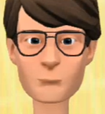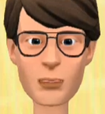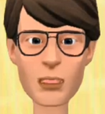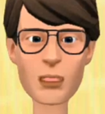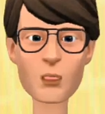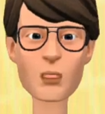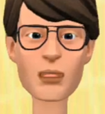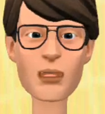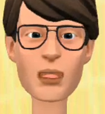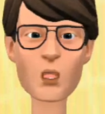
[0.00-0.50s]

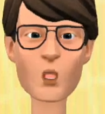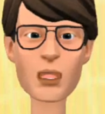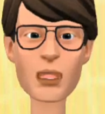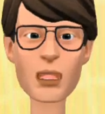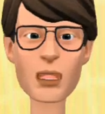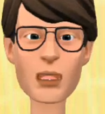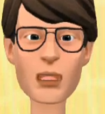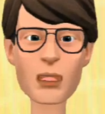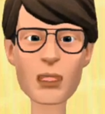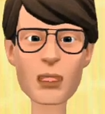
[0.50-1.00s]
Hello
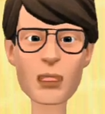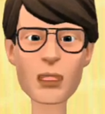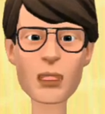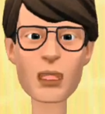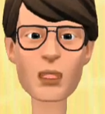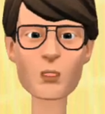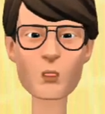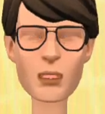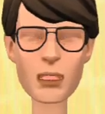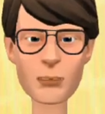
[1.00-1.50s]
everyone, this is
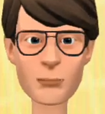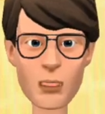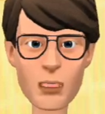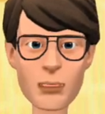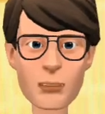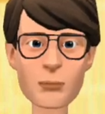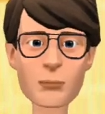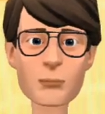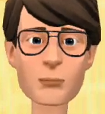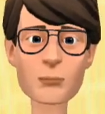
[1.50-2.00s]
Snow
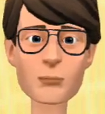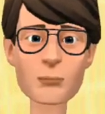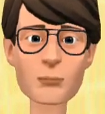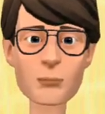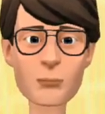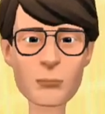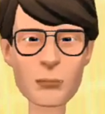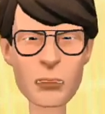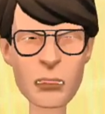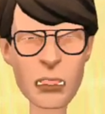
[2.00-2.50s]
Gamer.
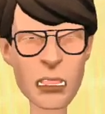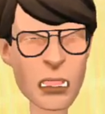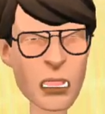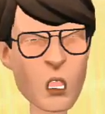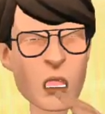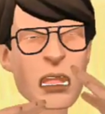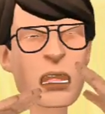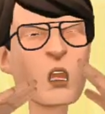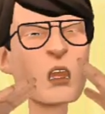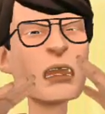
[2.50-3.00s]
And
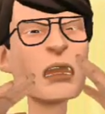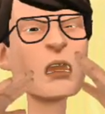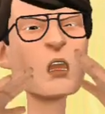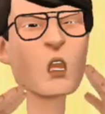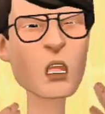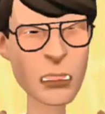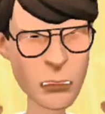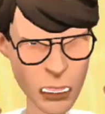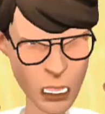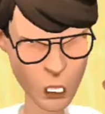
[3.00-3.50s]
today we're gonna
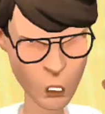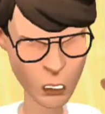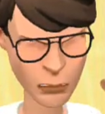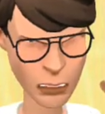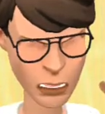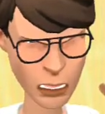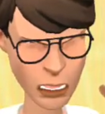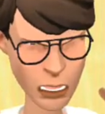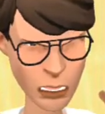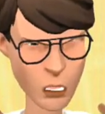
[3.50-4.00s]
talk about
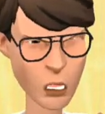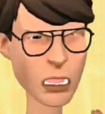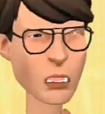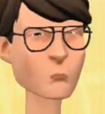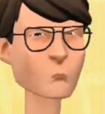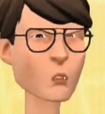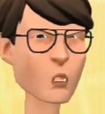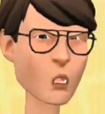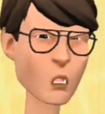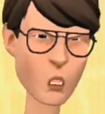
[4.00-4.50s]
something that
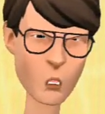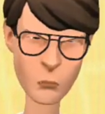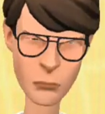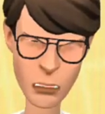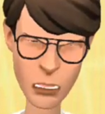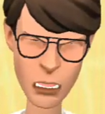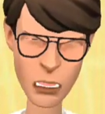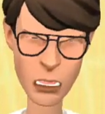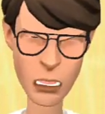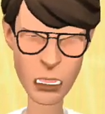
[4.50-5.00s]
was brought to
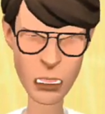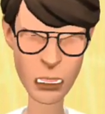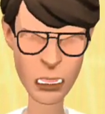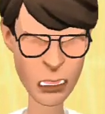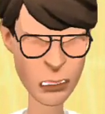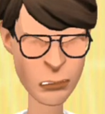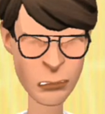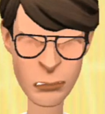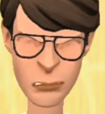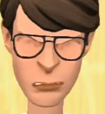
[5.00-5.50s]
my
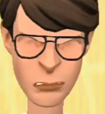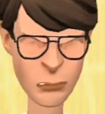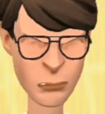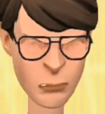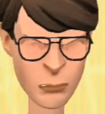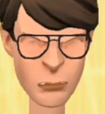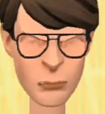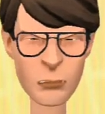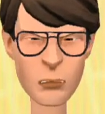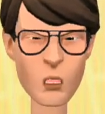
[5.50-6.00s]
attention.
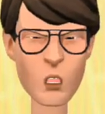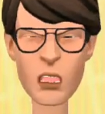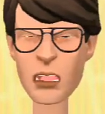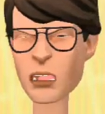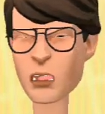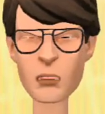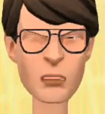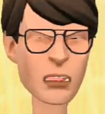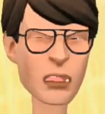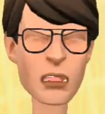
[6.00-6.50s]

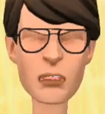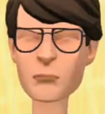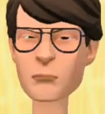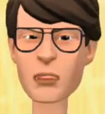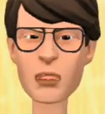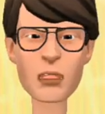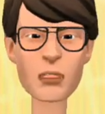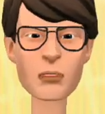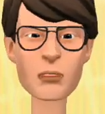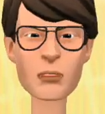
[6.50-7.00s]
Nuclear sent
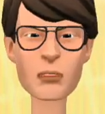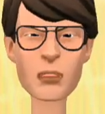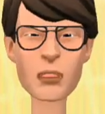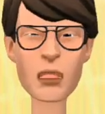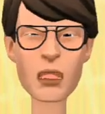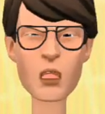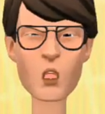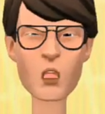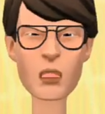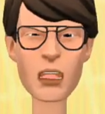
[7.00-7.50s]
me a
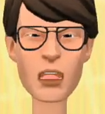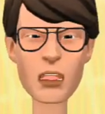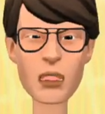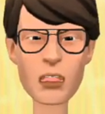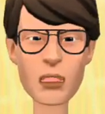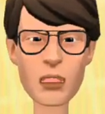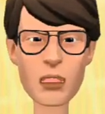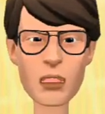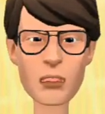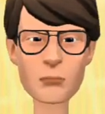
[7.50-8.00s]
screenshot in the
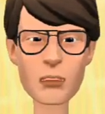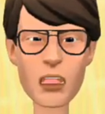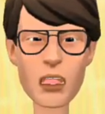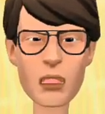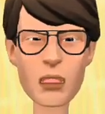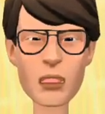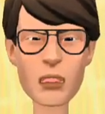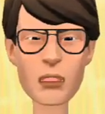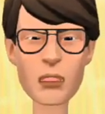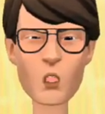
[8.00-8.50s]
DM in
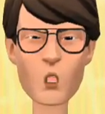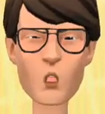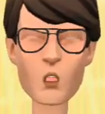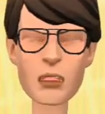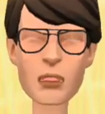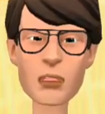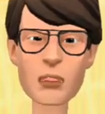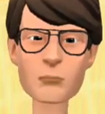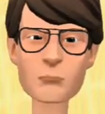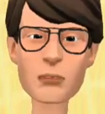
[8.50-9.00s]

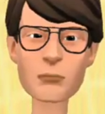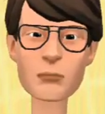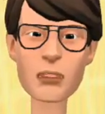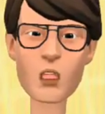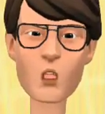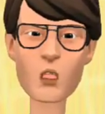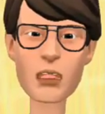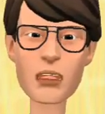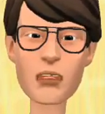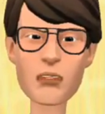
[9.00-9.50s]
Discord that I'm a
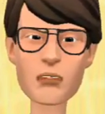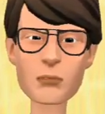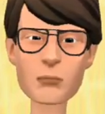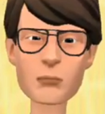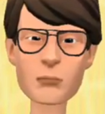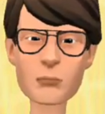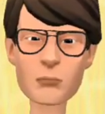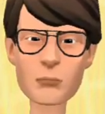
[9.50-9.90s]
part of.